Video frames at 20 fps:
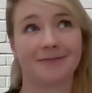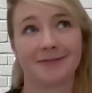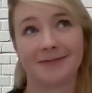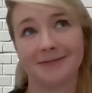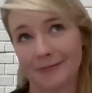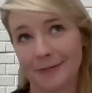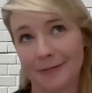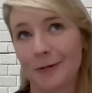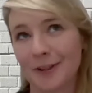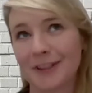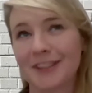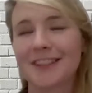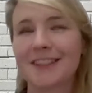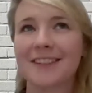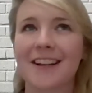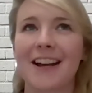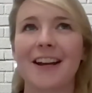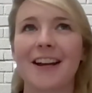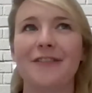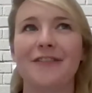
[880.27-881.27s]
what's
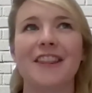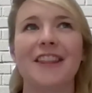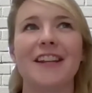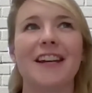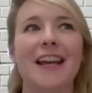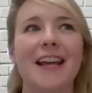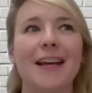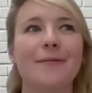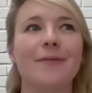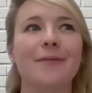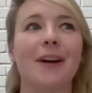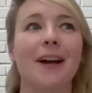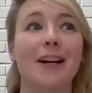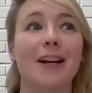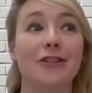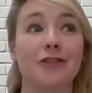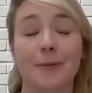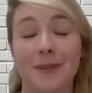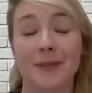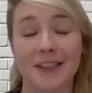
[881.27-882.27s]
kind of in the name, a
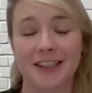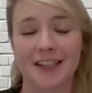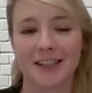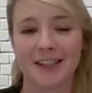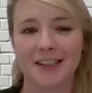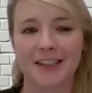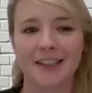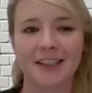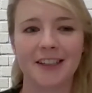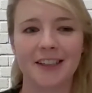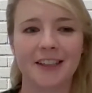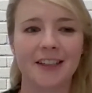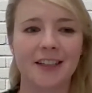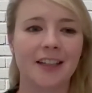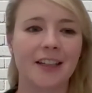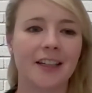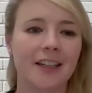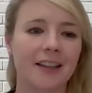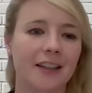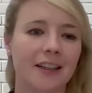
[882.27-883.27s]
drop-in center.
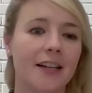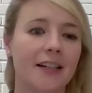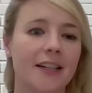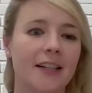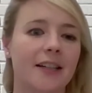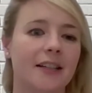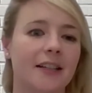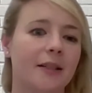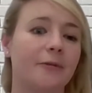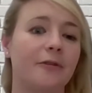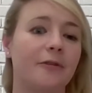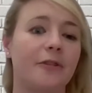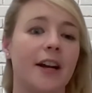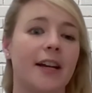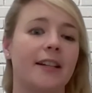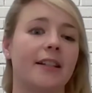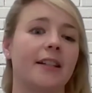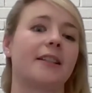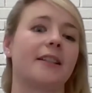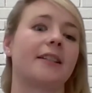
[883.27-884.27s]
The idea is to
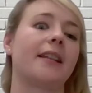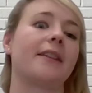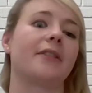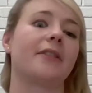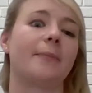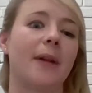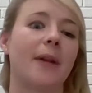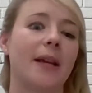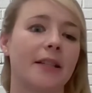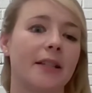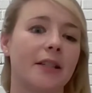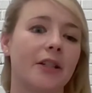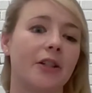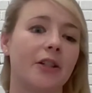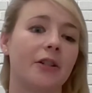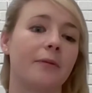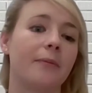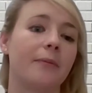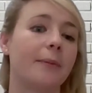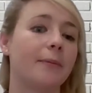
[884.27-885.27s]
provide a safe space
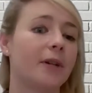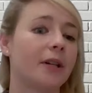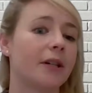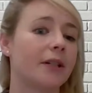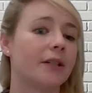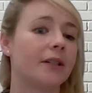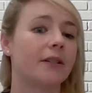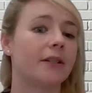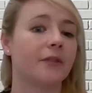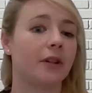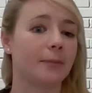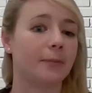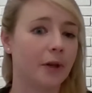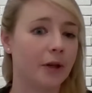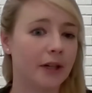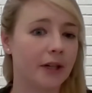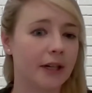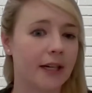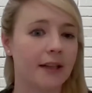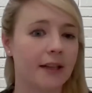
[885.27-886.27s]
to members of the
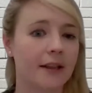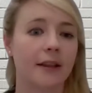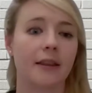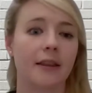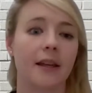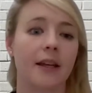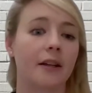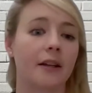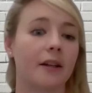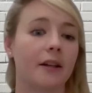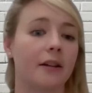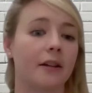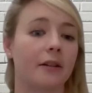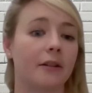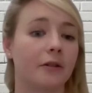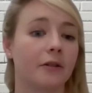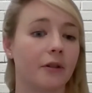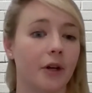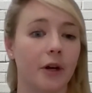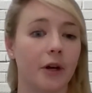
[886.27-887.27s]
community that they can
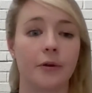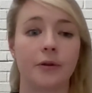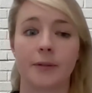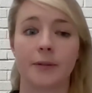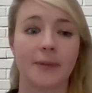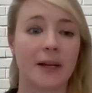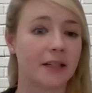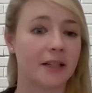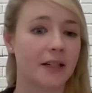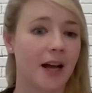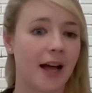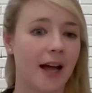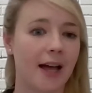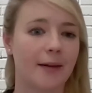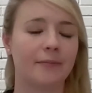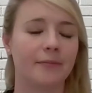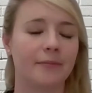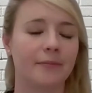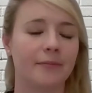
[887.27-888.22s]
go and spend time